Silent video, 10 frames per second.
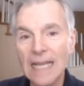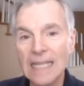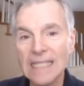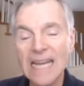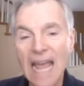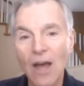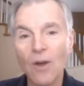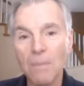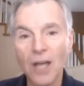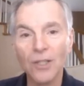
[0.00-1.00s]
is now
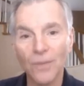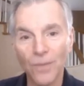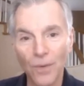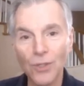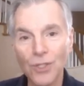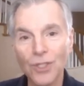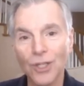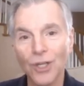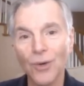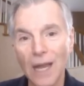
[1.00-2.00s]
among the first to
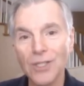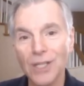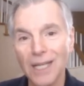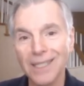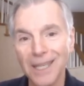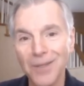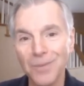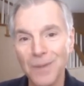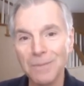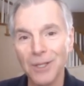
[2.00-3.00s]
congratulate the
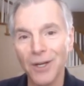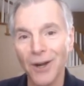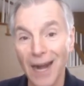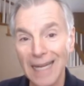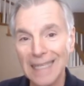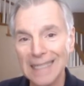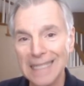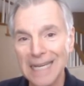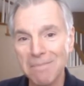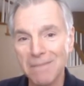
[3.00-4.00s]
other people on our hiking
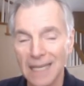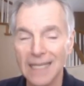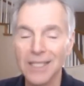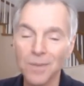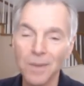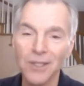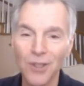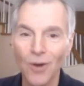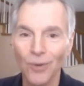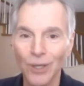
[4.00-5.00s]
team, and it
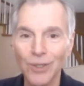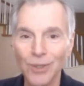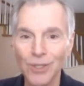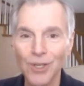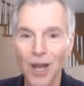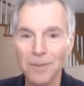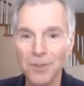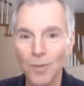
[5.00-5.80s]
spills over into his job as